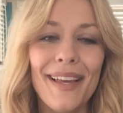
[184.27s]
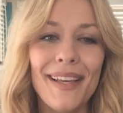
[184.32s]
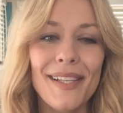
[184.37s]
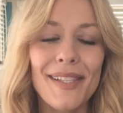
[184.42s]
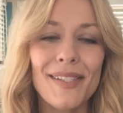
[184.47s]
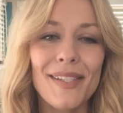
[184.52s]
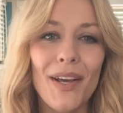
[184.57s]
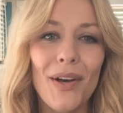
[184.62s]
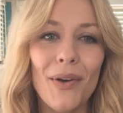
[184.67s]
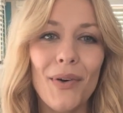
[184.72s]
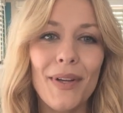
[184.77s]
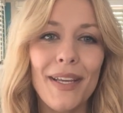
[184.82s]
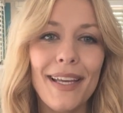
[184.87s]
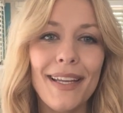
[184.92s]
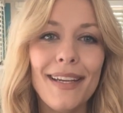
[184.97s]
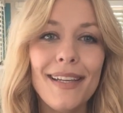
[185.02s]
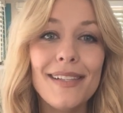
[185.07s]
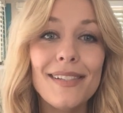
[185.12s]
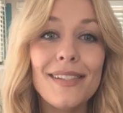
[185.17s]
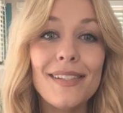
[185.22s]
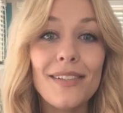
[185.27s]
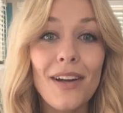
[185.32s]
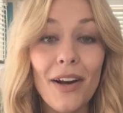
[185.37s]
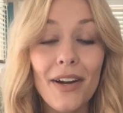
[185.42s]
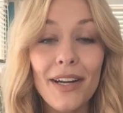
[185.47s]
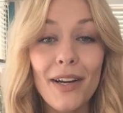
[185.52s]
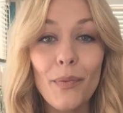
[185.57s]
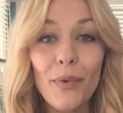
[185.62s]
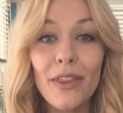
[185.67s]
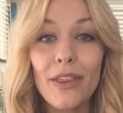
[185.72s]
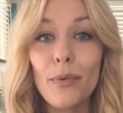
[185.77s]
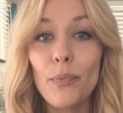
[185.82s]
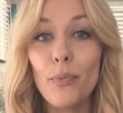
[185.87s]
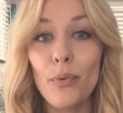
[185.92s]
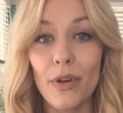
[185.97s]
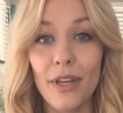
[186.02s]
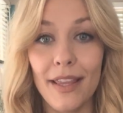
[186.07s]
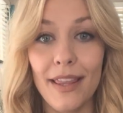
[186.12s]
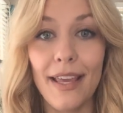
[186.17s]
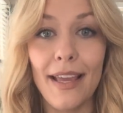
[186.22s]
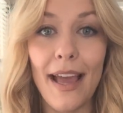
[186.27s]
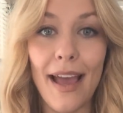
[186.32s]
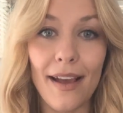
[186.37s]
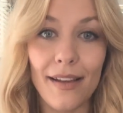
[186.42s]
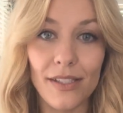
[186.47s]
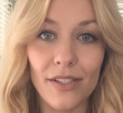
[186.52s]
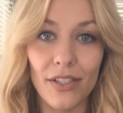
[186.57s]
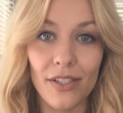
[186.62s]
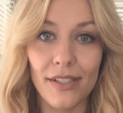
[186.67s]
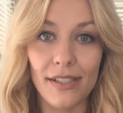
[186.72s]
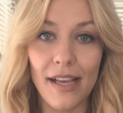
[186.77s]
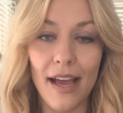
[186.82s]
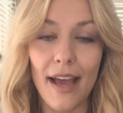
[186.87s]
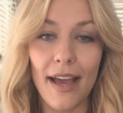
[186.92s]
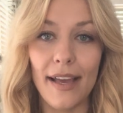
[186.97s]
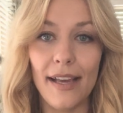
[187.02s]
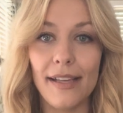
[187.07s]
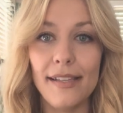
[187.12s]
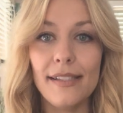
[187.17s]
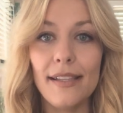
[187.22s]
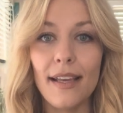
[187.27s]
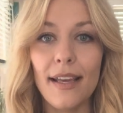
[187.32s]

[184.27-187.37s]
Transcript: So getting started with the breathing exercise,